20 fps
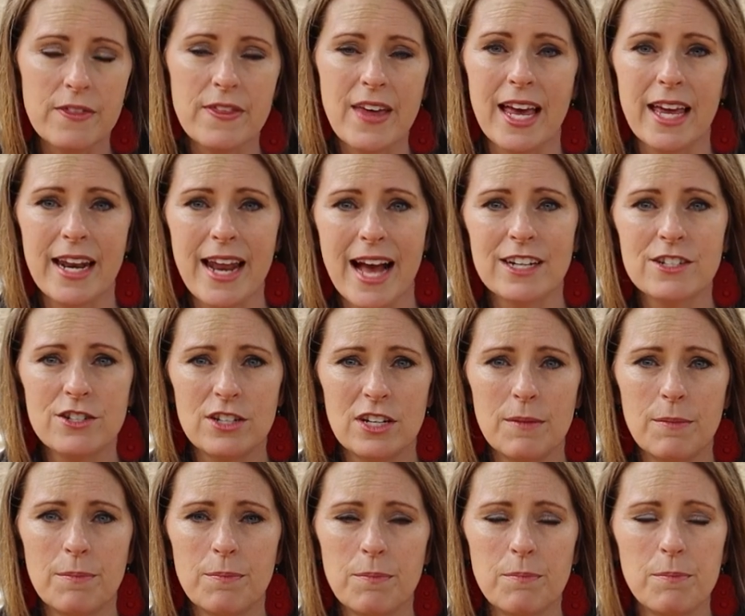They can
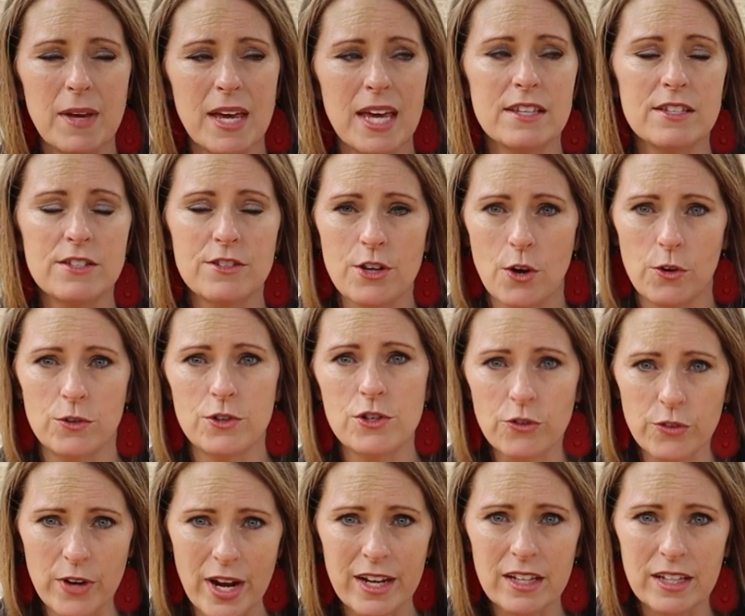actually be sowed
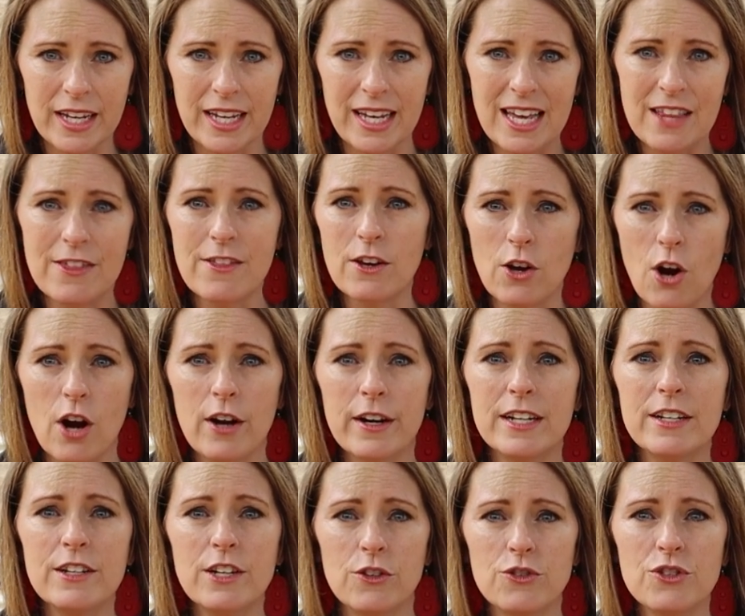directly in the
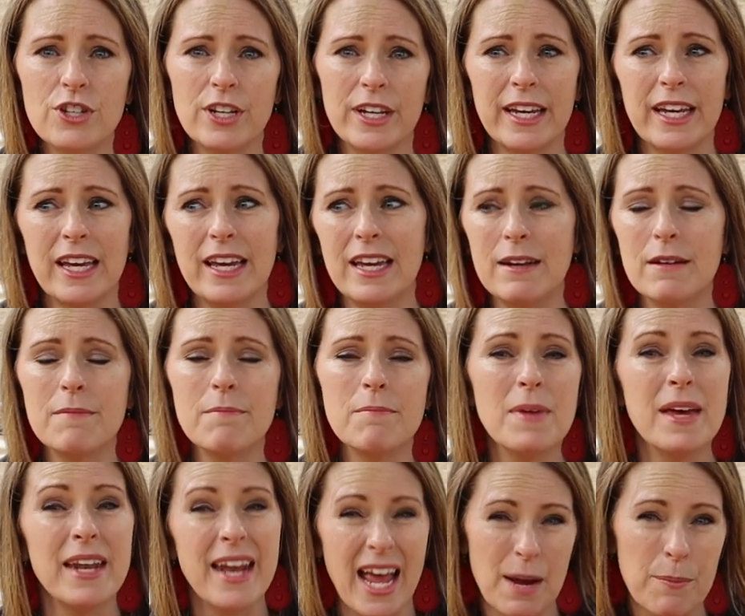garden, usually in
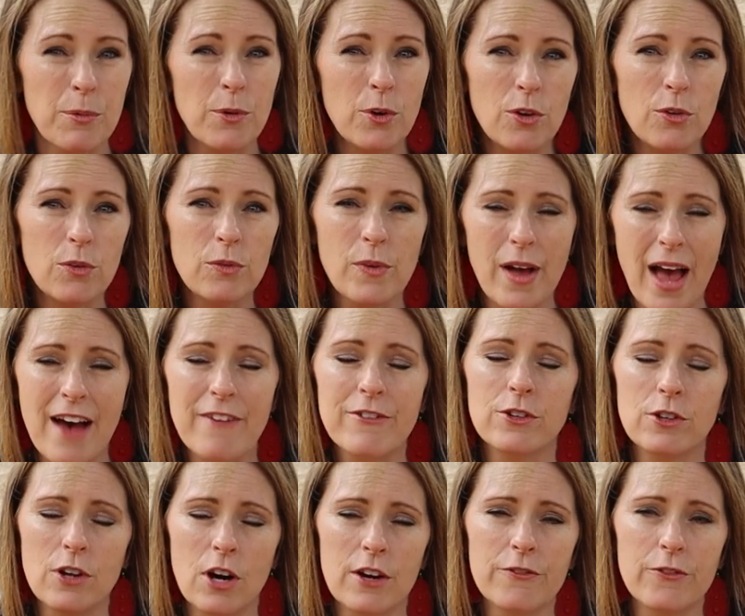mid-April
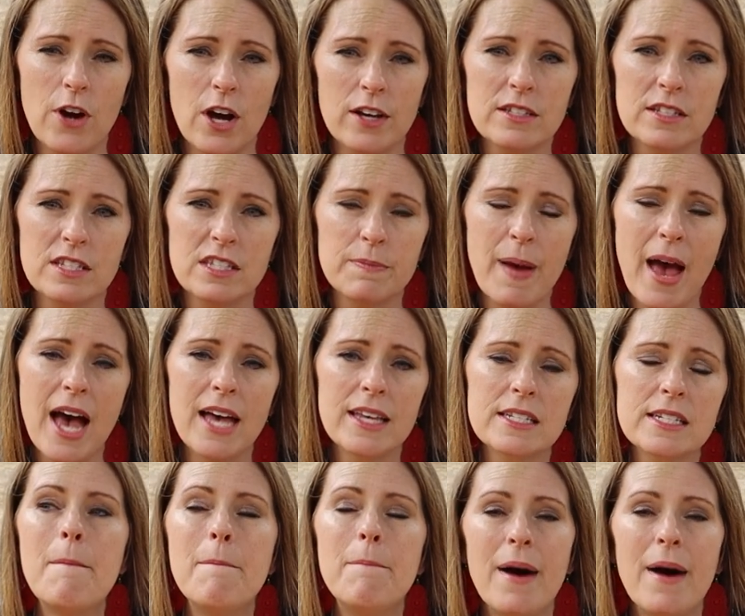after our frost has passed.